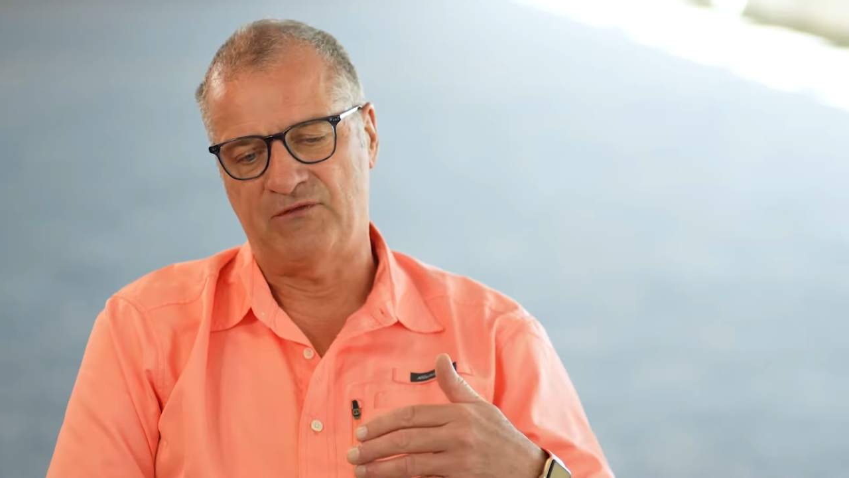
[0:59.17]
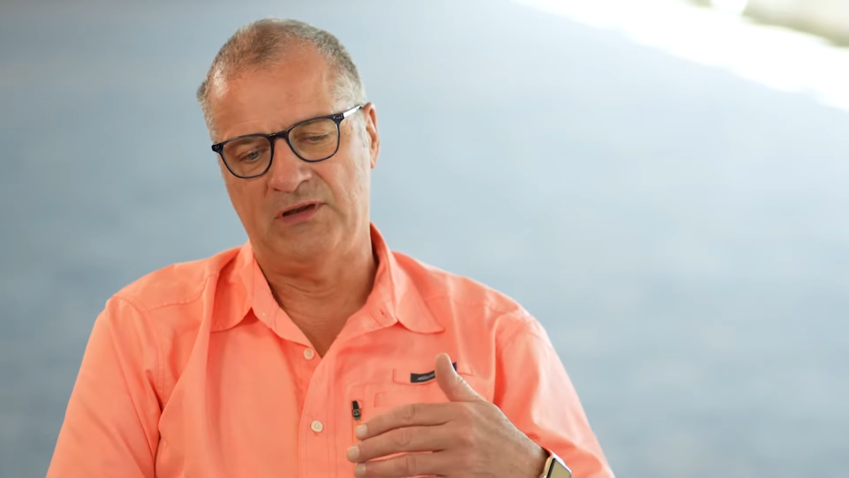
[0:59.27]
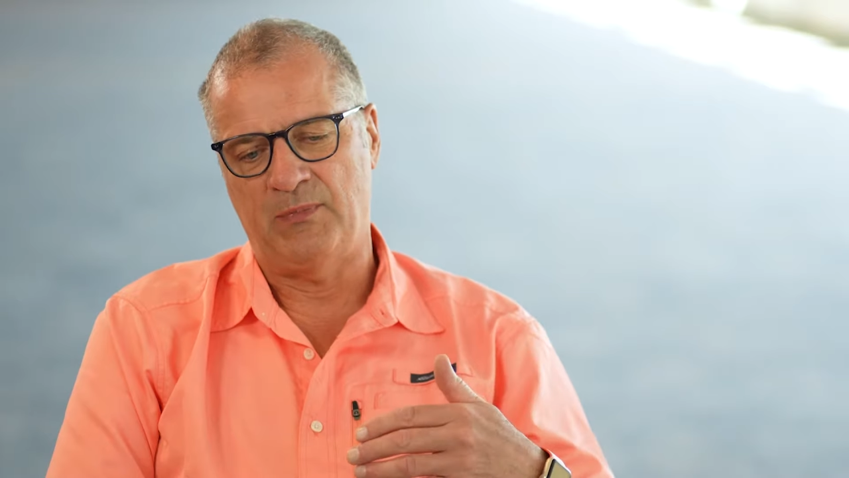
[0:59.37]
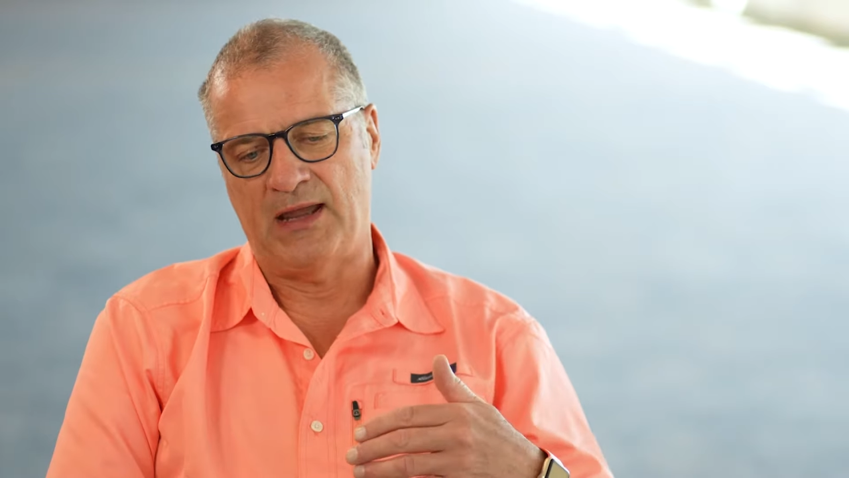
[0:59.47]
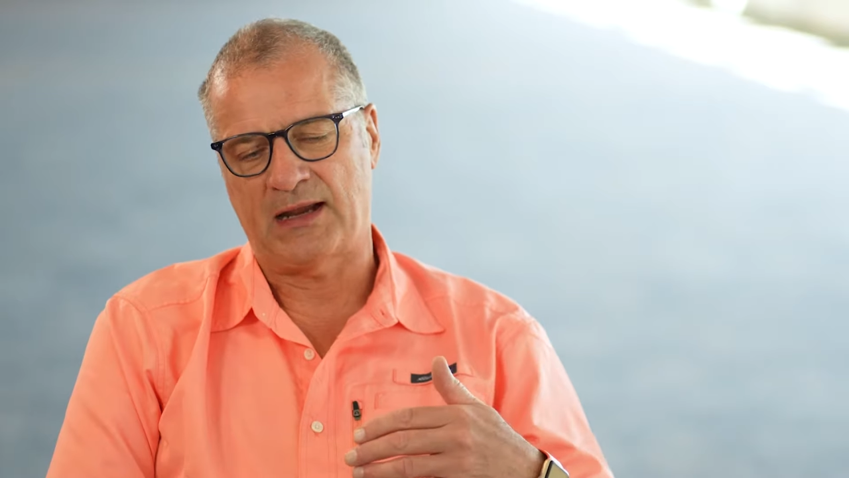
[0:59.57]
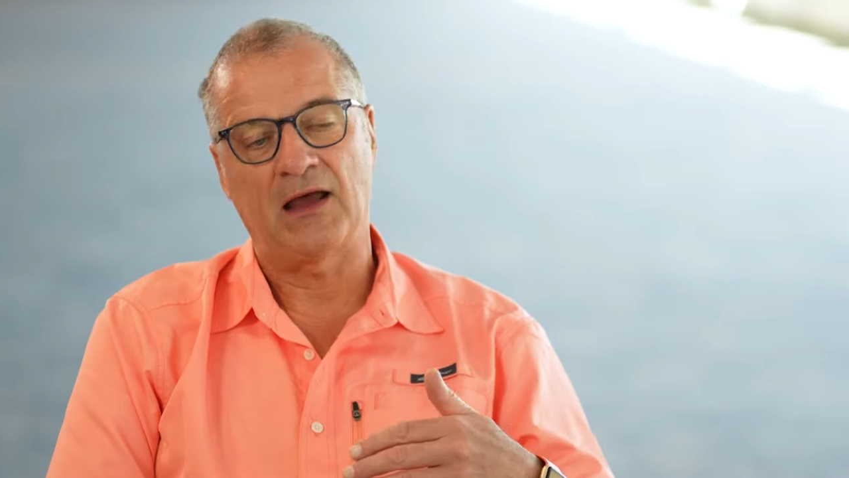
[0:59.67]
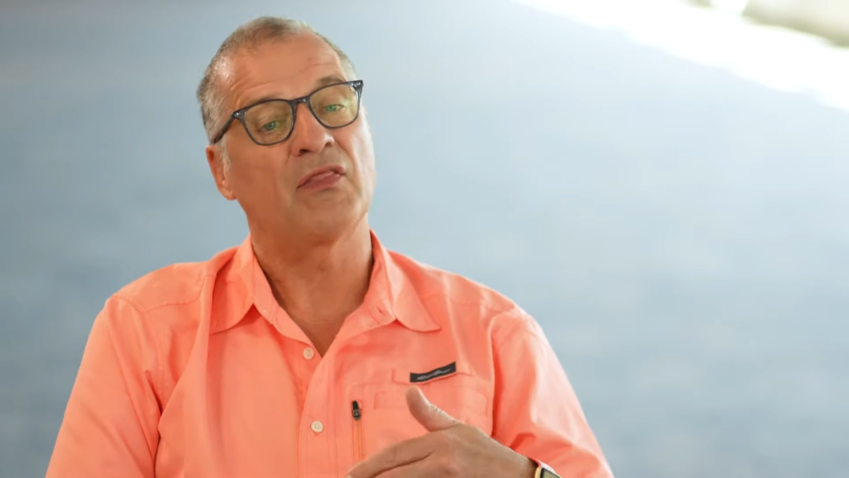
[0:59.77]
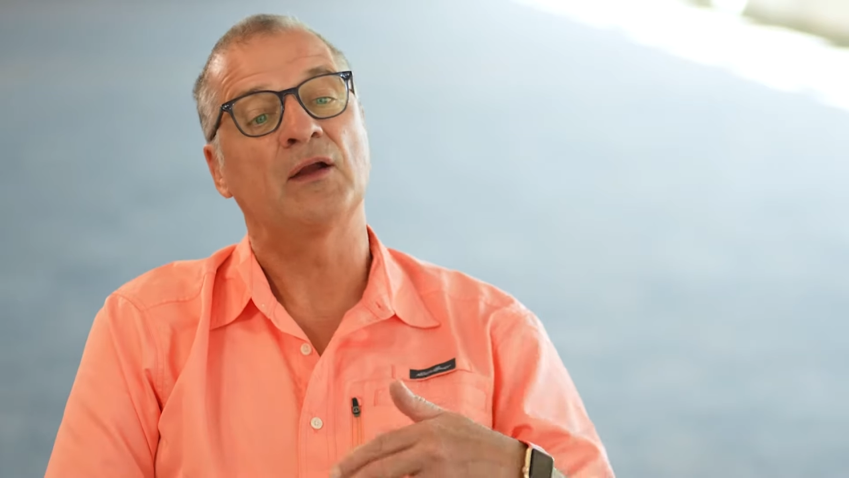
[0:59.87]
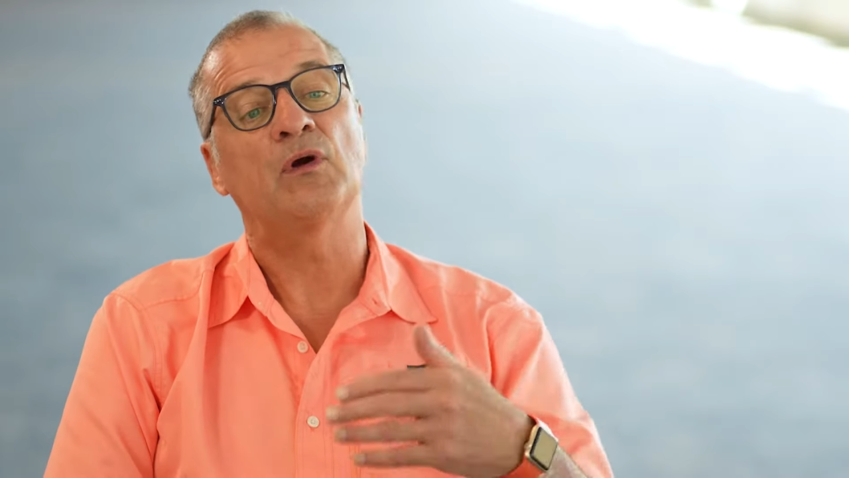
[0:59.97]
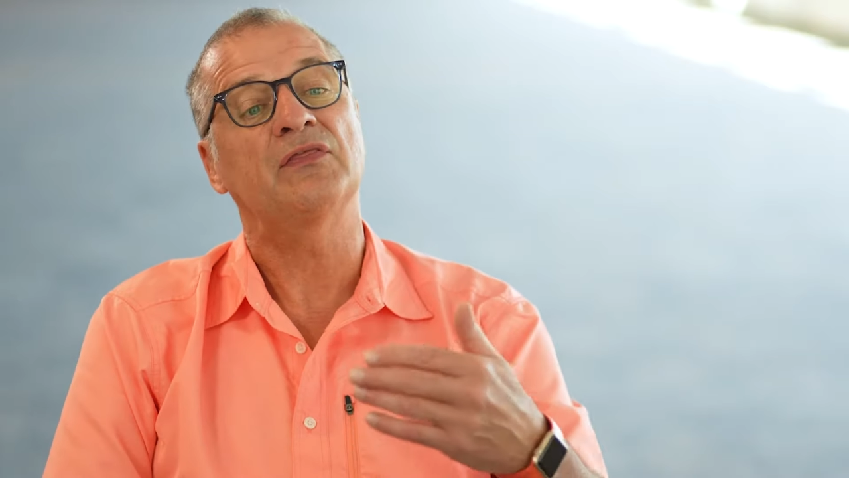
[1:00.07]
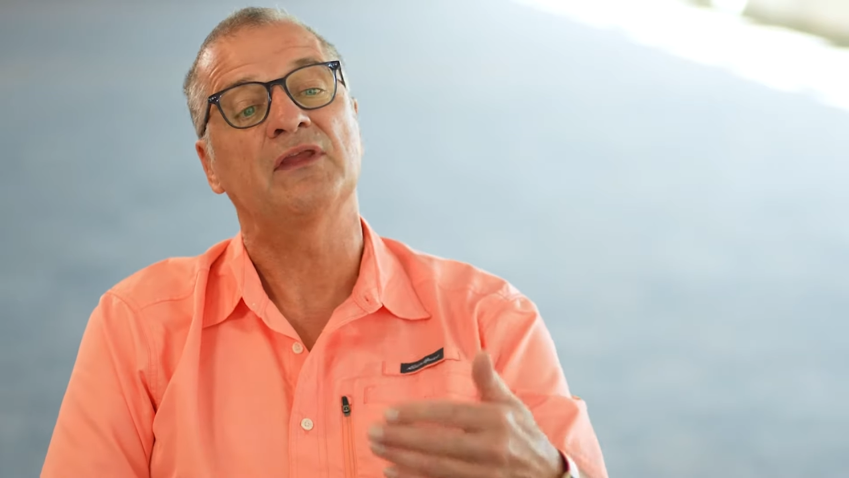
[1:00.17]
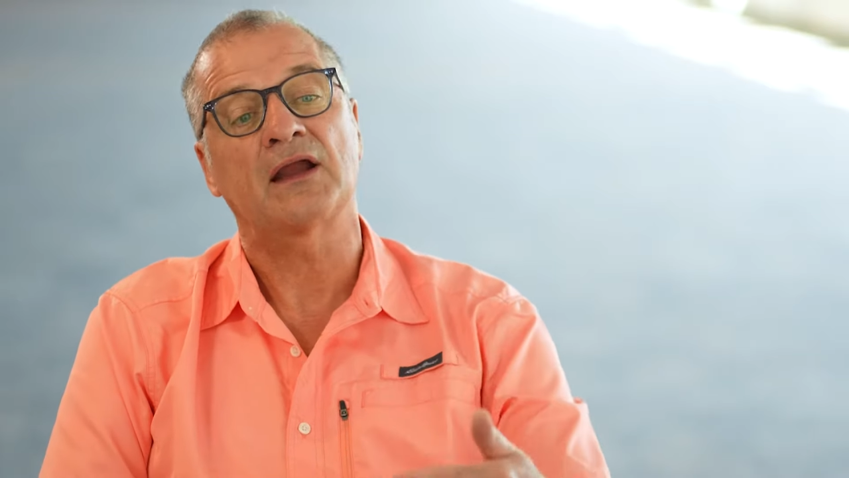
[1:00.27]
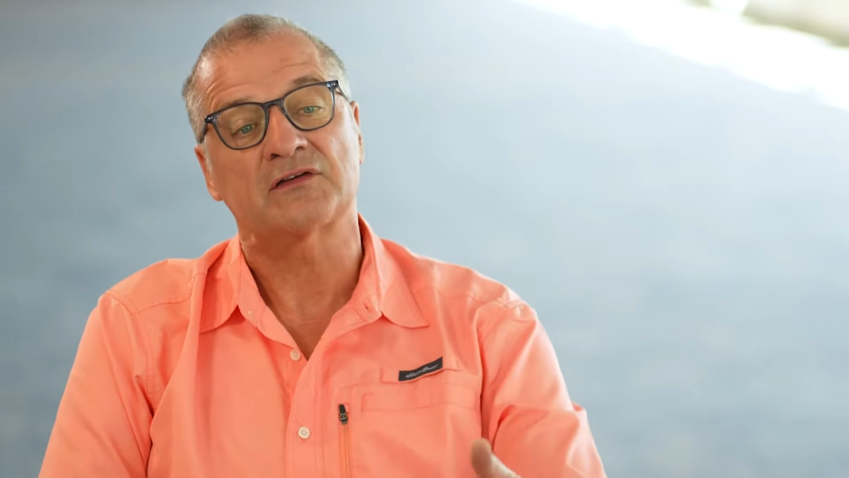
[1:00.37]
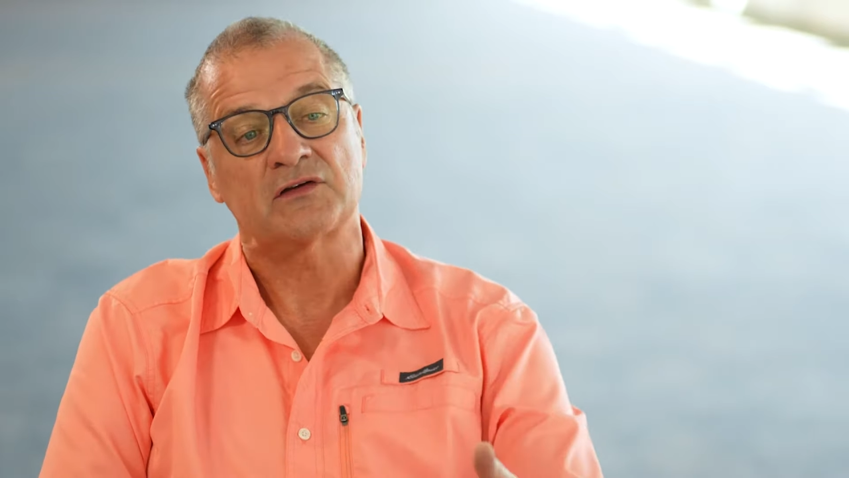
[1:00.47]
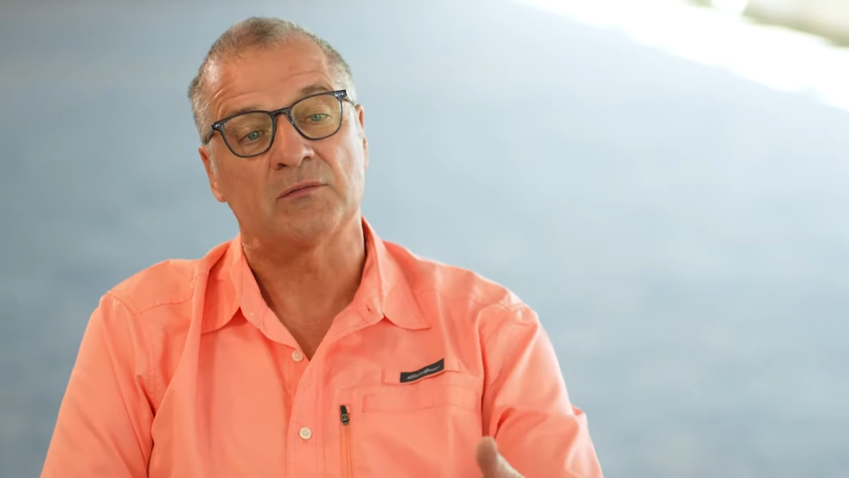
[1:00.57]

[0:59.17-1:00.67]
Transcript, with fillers: feedback, how they went the extra